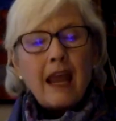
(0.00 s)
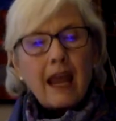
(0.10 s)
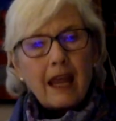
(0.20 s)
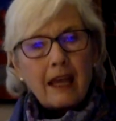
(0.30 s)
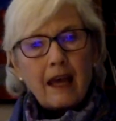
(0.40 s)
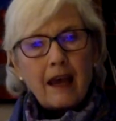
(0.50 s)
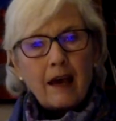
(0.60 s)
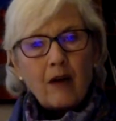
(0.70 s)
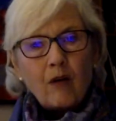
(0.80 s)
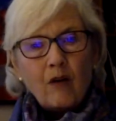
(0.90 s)
And
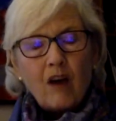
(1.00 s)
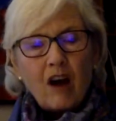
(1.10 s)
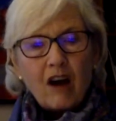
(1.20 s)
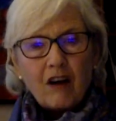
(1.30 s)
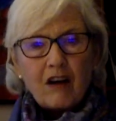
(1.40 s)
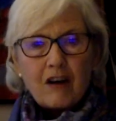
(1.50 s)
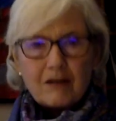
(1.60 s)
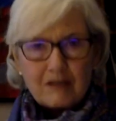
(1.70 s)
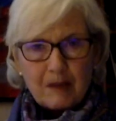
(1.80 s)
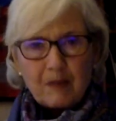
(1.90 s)
how are our
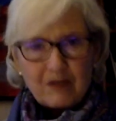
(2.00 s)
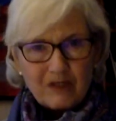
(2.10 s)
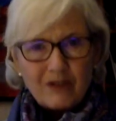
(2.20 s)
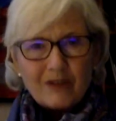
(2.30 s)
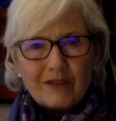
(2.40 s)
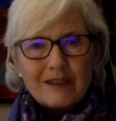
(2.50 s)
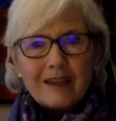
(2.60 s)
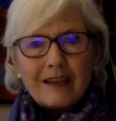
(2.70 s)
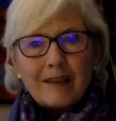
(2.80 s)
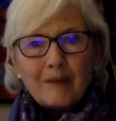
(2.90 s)
suppositions
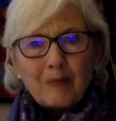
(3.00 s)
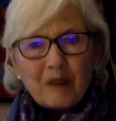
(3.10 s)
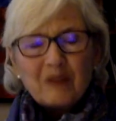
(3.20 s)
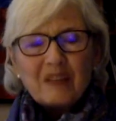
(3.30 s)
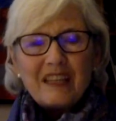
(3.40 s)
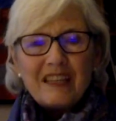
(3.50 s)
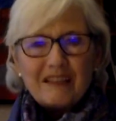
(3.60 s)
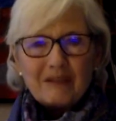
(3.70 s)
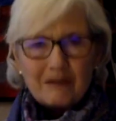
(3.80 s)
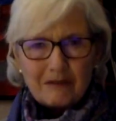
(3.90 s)
built
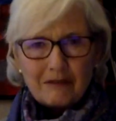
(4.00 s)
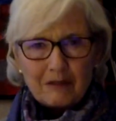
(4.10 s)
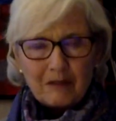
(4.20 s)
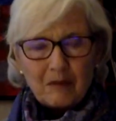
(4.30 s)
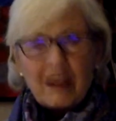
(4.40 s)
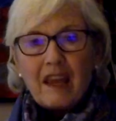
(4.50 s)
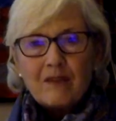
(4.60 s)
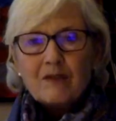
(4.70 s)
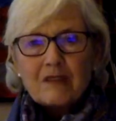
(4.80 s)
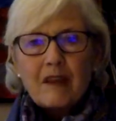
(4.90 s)
into the
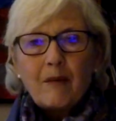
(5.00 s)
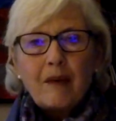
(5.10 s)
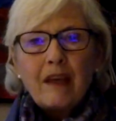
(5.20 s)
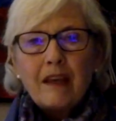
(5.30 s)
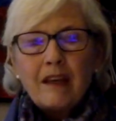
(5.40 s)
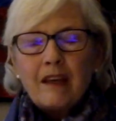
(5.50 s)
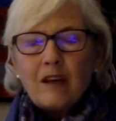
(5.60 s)
behaviors that we